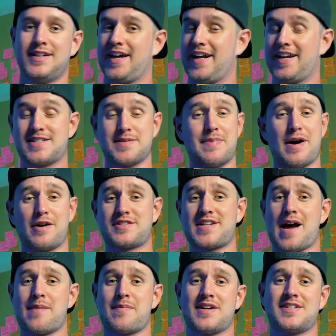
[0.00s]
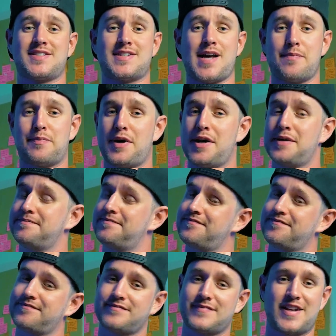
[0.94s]
and it's about time I step up
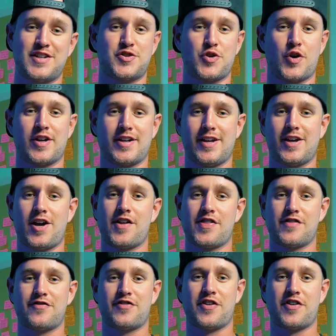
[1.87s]
and join in on the